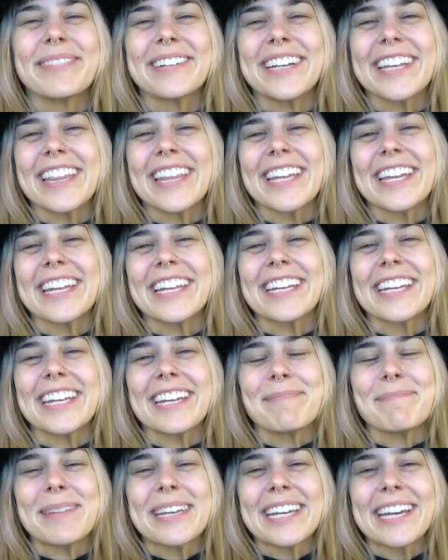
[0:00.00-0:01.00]
Breathe in
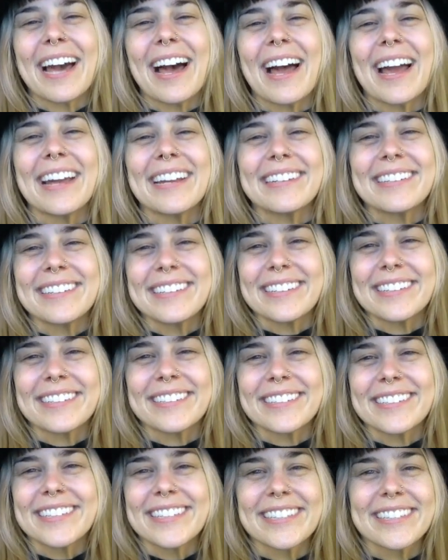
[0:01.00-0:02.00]
and be kind to
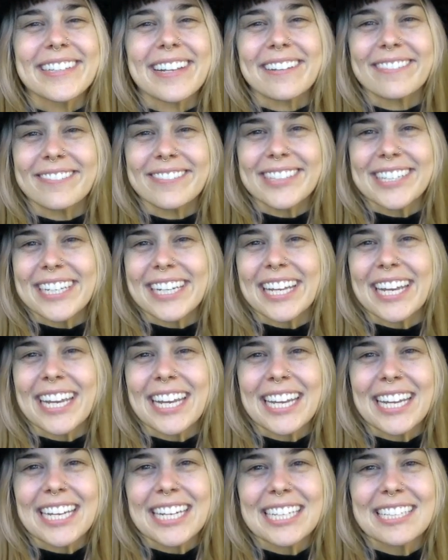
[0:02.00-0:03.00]
yourself
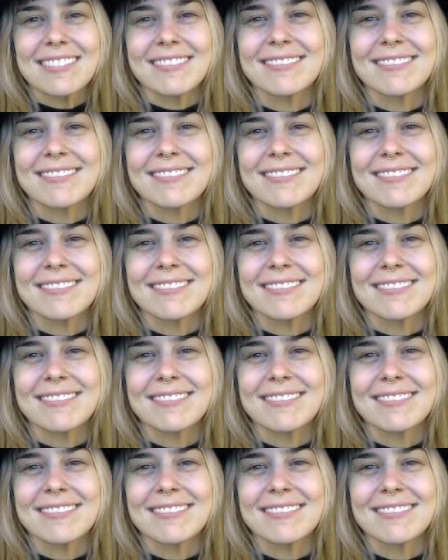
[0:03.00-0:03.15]
today.